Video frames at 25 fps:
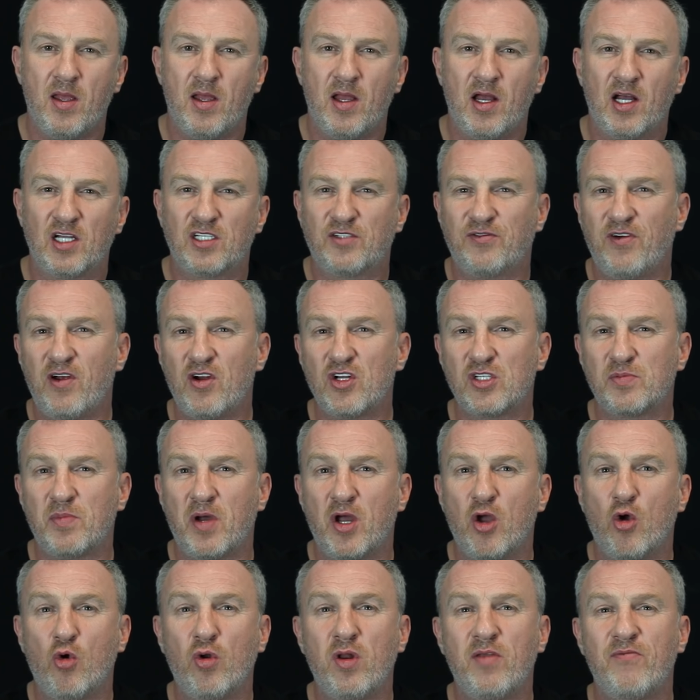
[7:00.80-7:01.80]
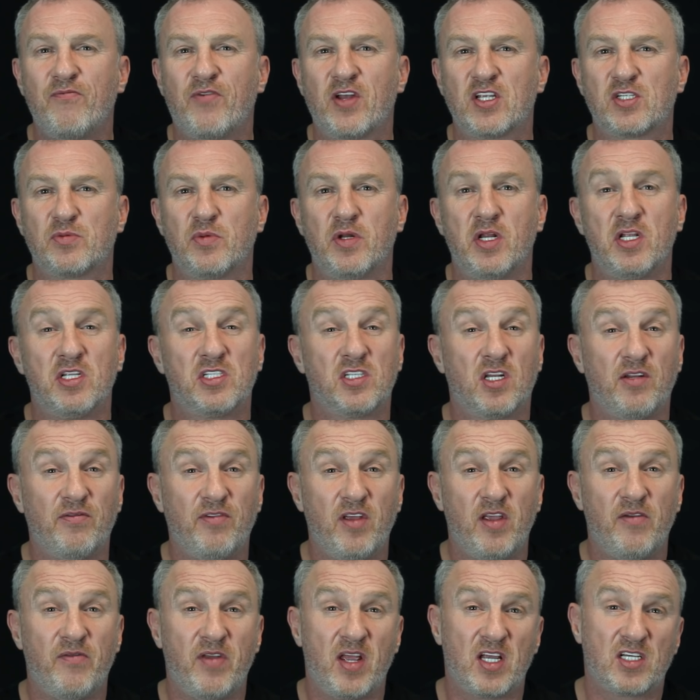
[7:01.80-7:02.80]
As far as my own investment into
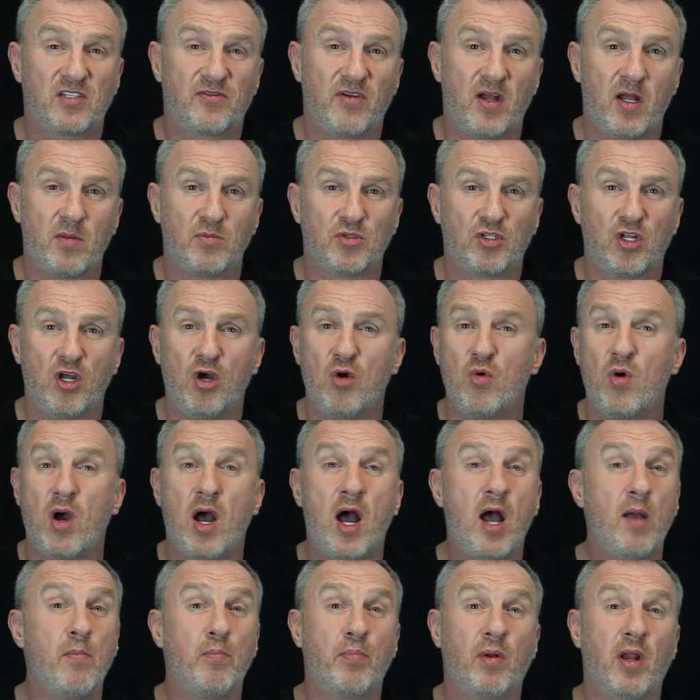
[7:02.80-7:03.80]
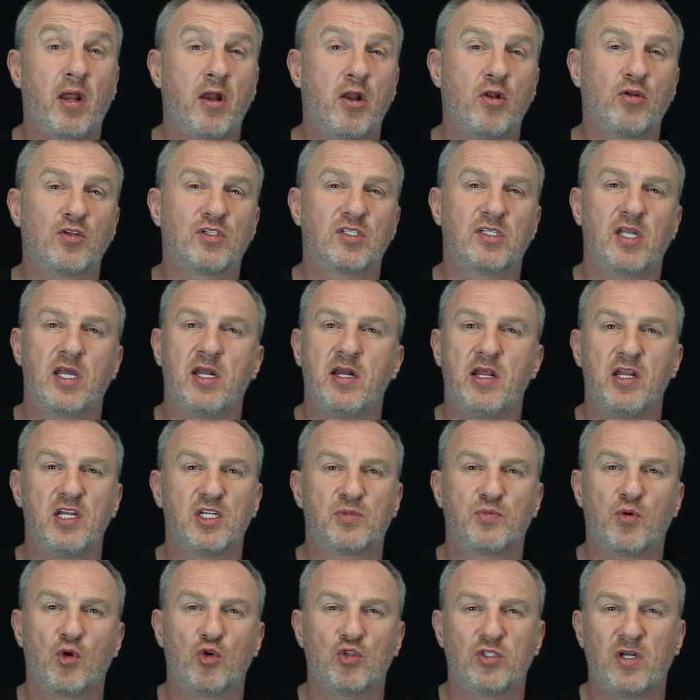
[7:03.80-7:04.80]
the VVS farms go, I'm planning on staying in this
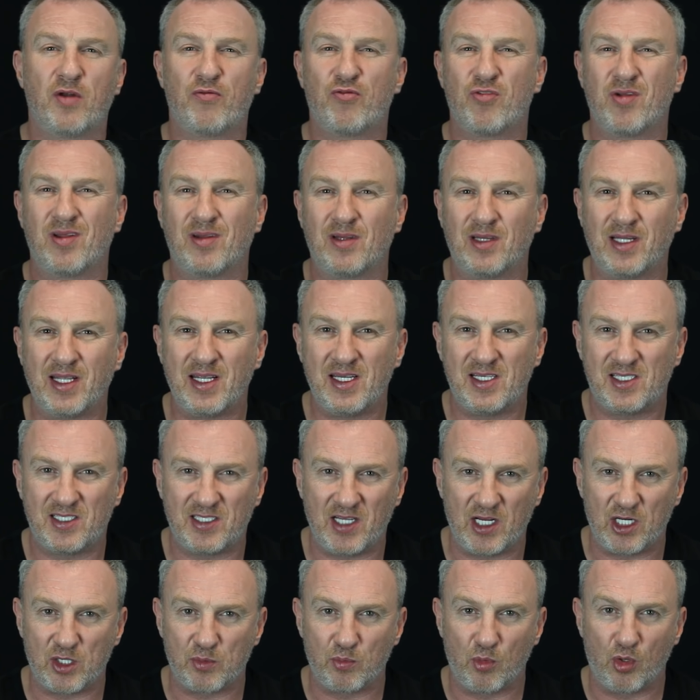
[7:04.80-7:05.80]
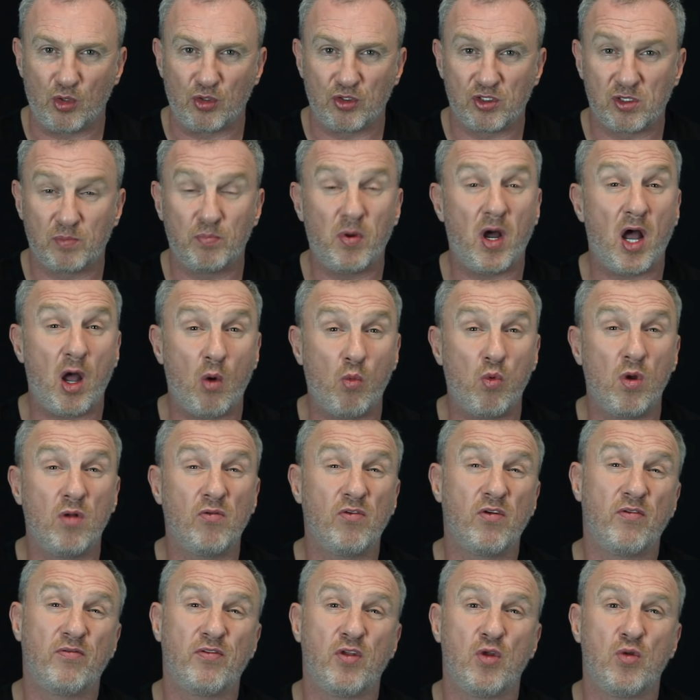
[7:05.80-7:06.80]
project for at least 6 months, but I will
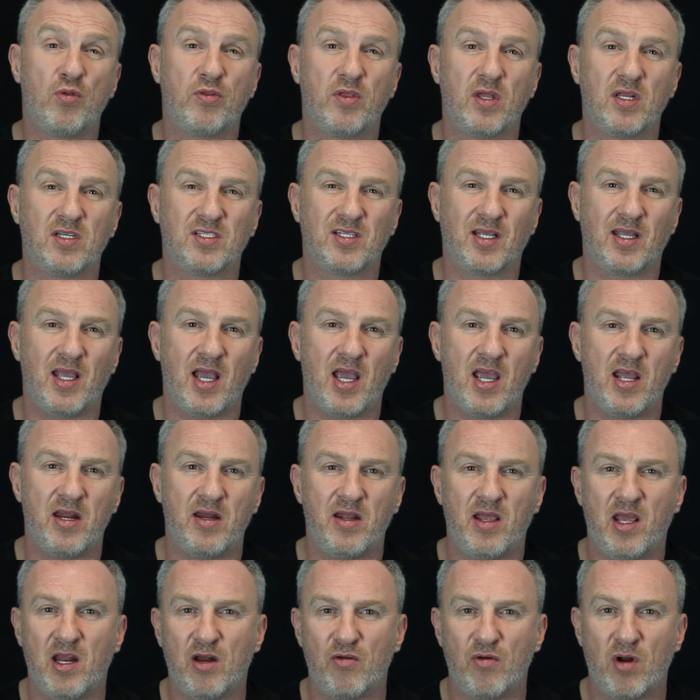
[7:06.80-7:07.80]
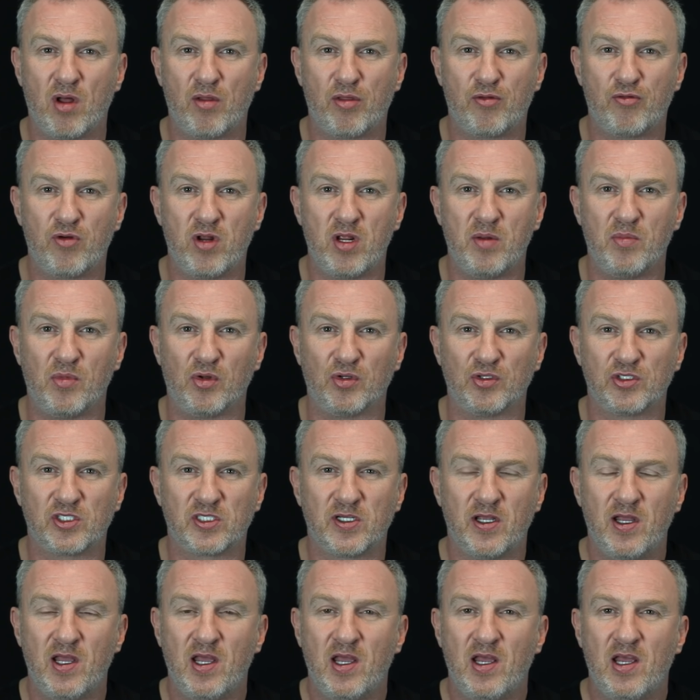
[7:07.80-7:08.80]
review things again in around 3 months.
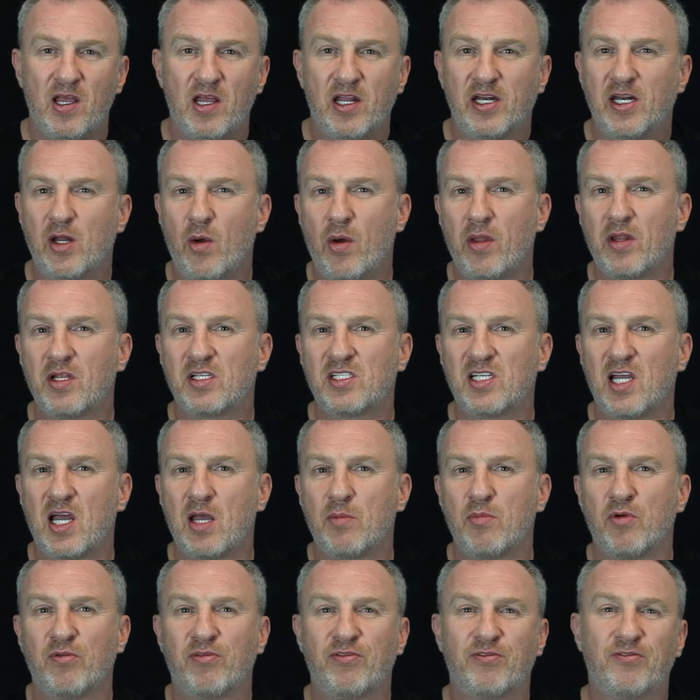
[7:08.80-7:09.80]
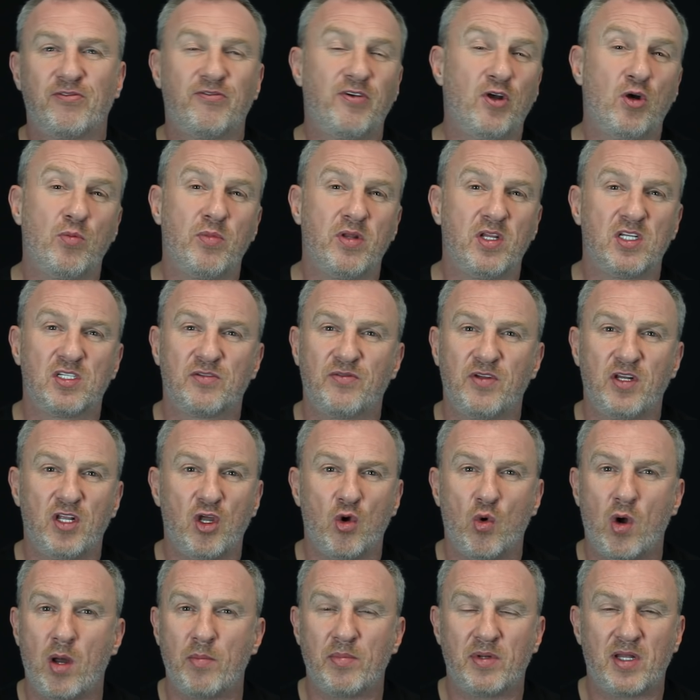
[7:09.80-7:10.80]
Now, at the time of filming this
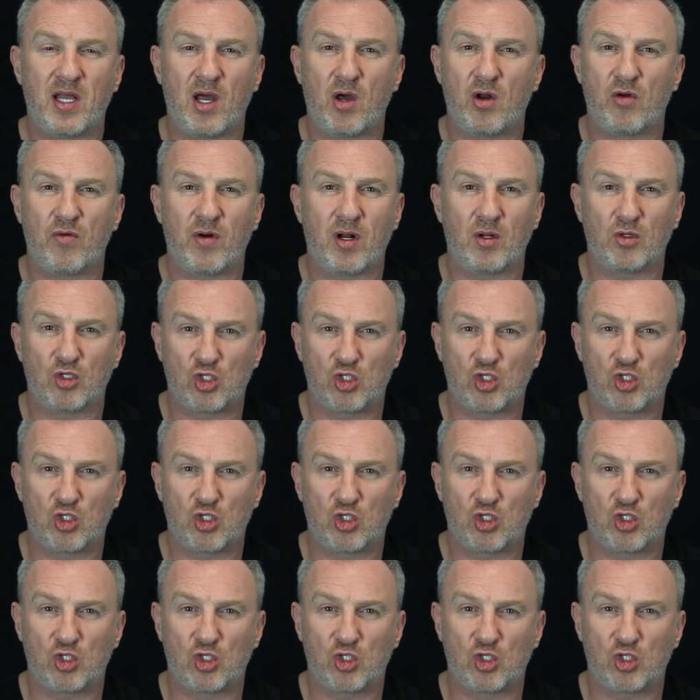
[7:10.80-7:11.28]
video, I'm down around